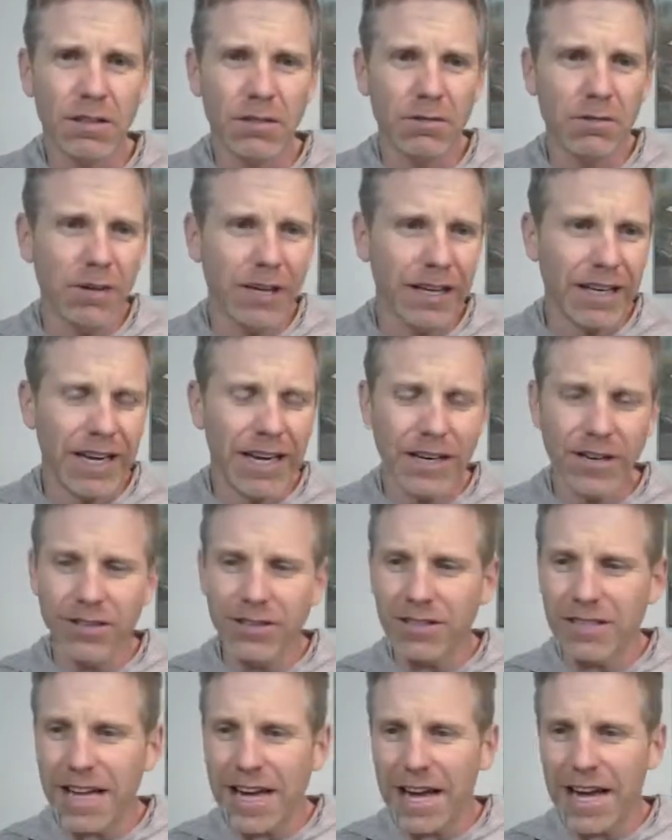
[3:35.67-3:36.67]
well, I can't
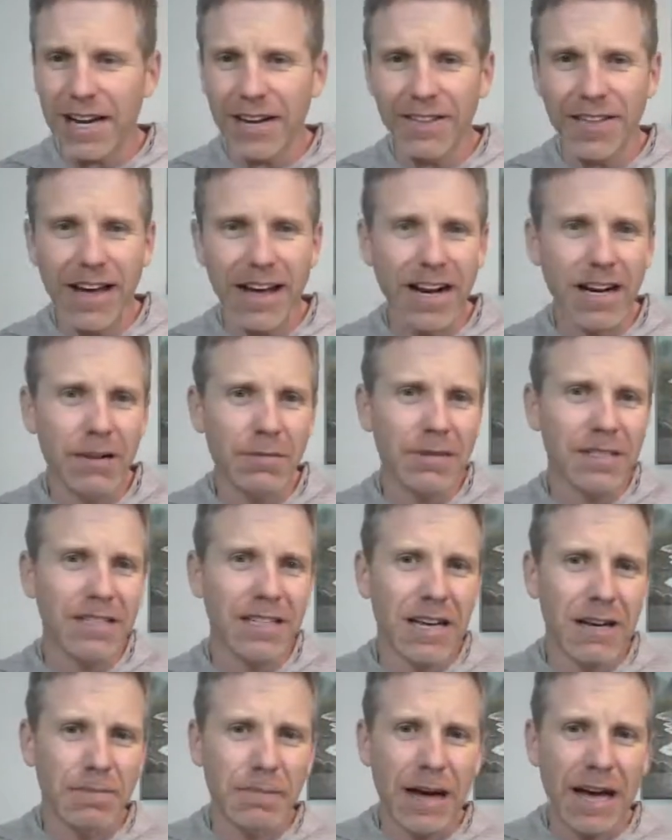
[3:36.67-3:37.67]
use that and that had to be
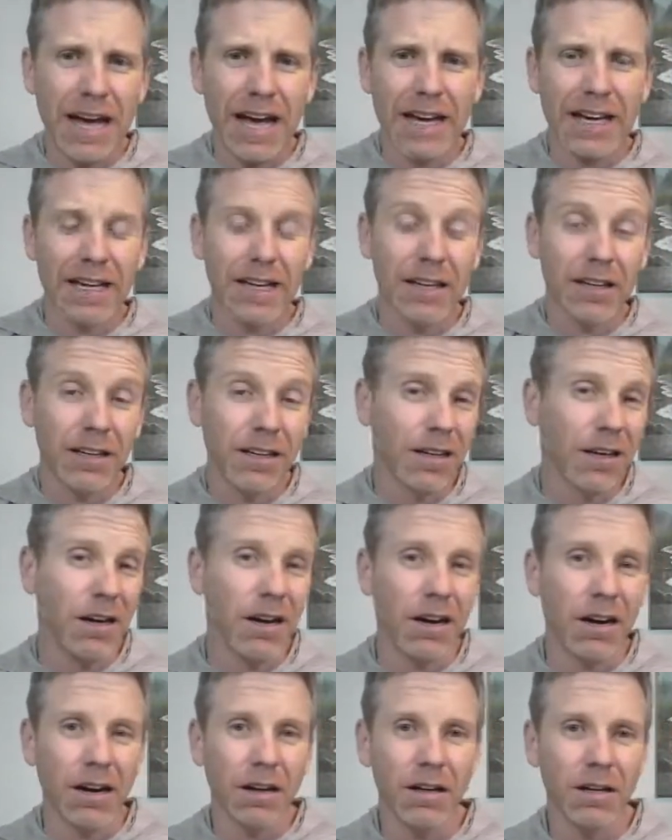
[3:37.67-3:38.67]
sent back. And
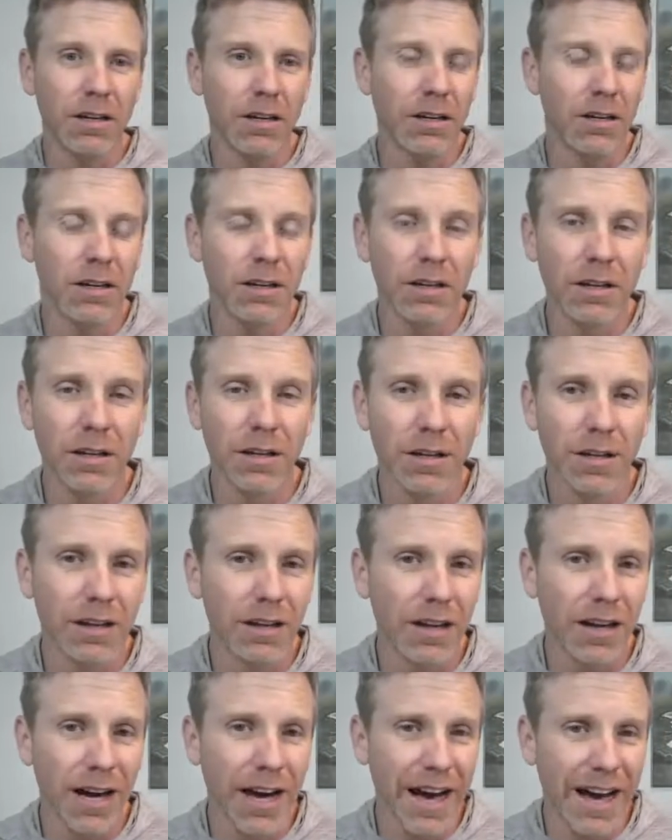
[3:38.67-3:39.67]
I
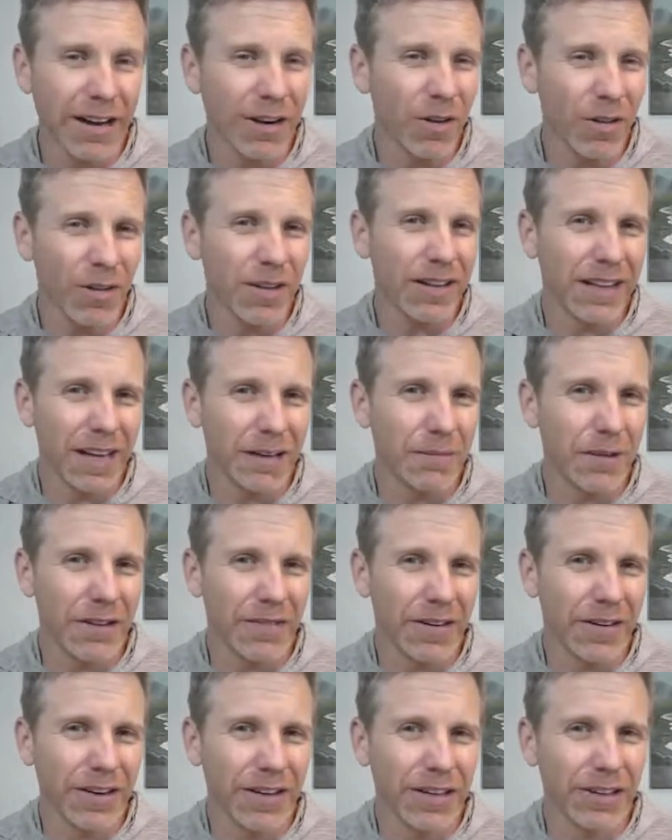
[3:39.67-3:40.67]
don't think that'd be a
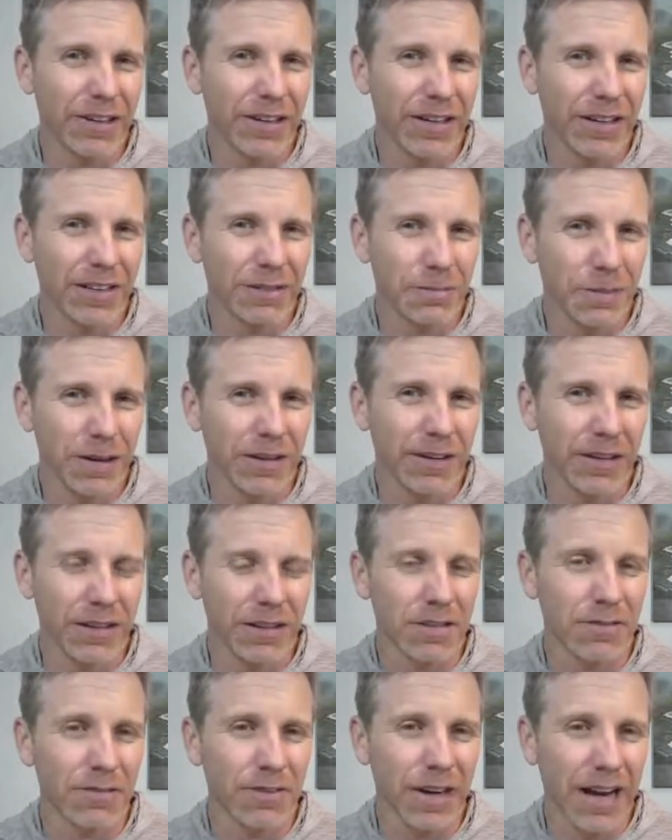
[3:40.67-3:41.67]
very good
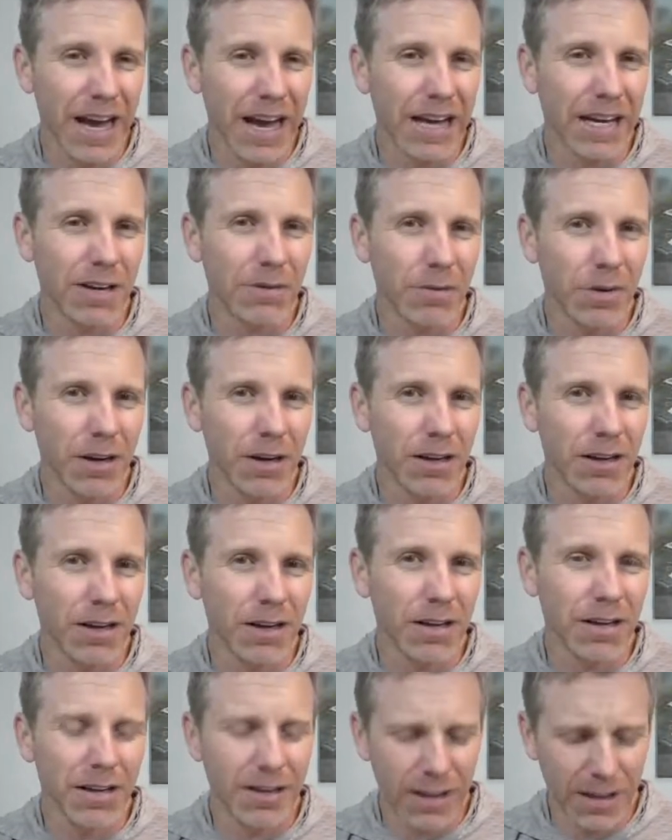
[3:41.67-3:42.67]
experience for
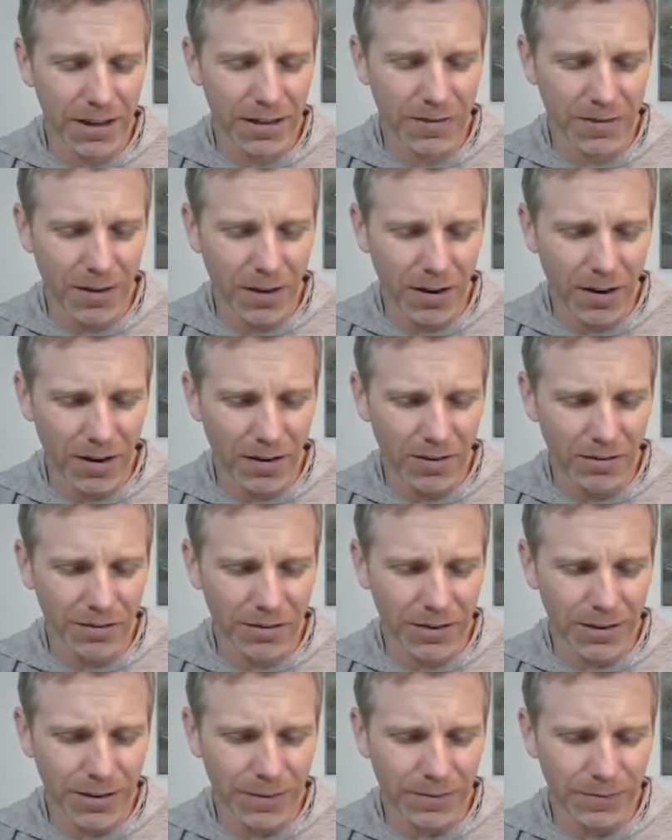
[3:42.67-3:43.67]
anyone
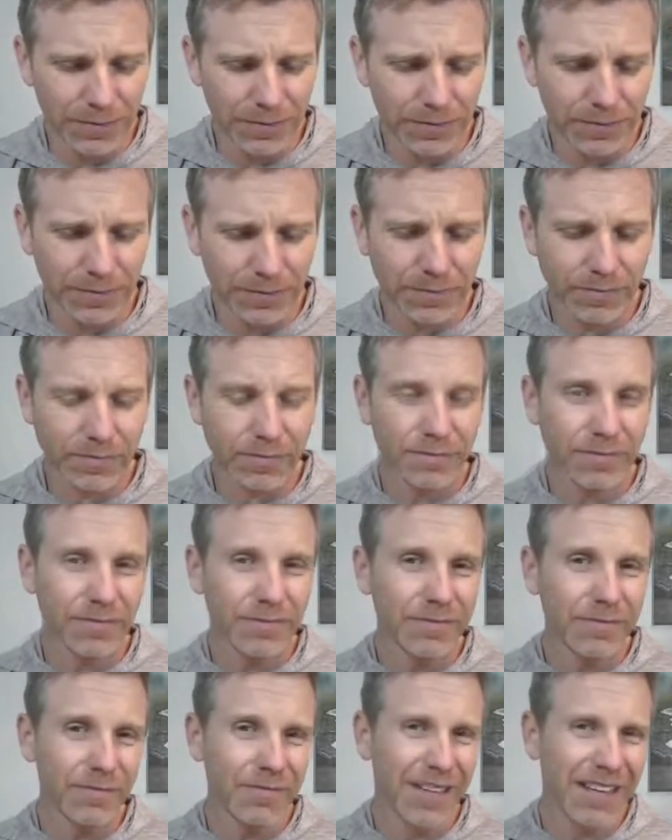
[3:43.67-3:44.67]
involved.
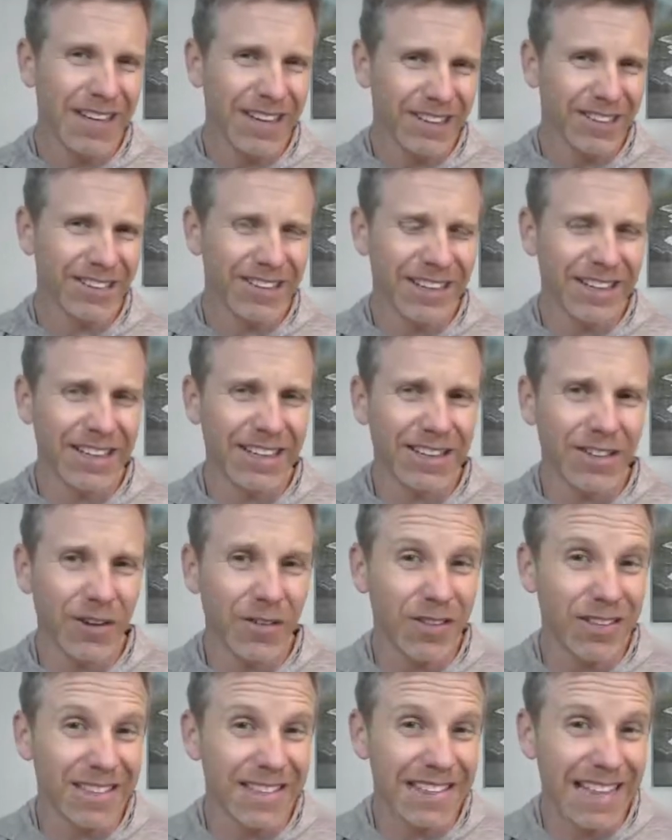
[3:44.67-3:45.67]
Here's the thing, though.
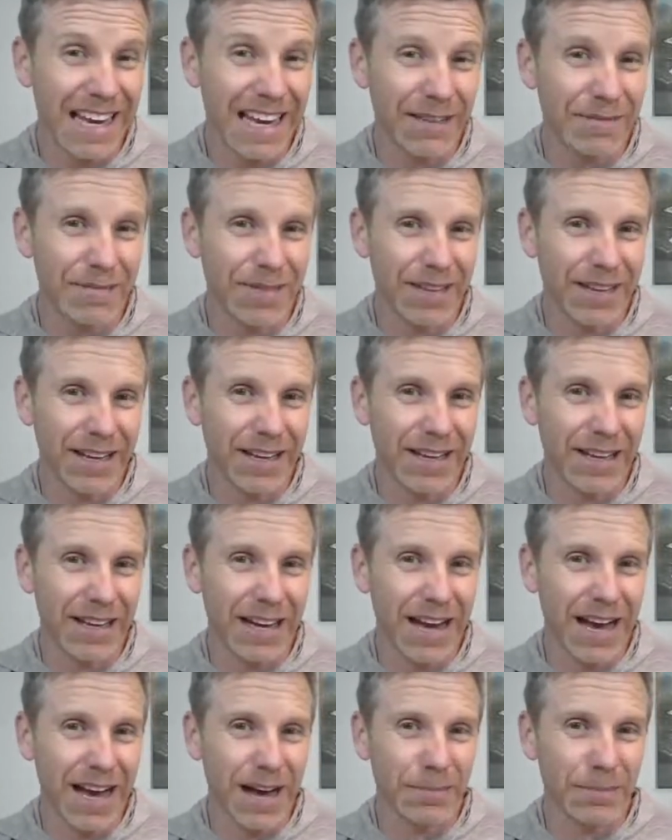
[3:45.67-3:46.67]
The same thing can
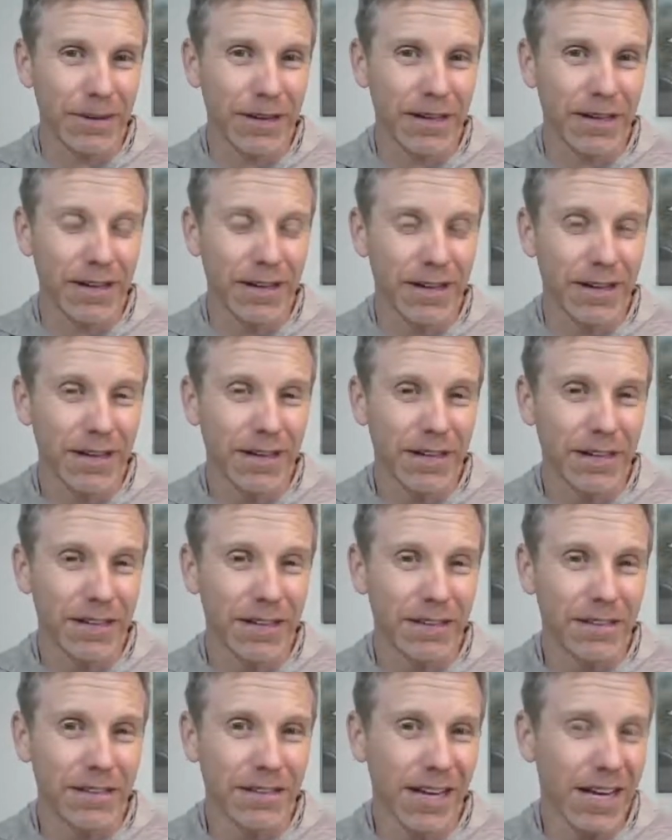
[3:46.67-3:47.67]
happen
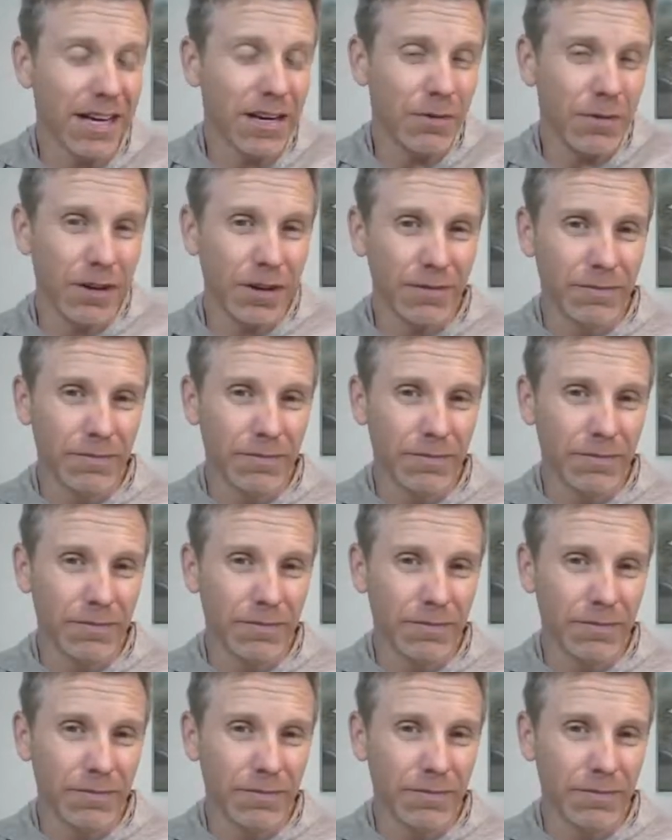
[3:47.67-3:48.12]
to anyone,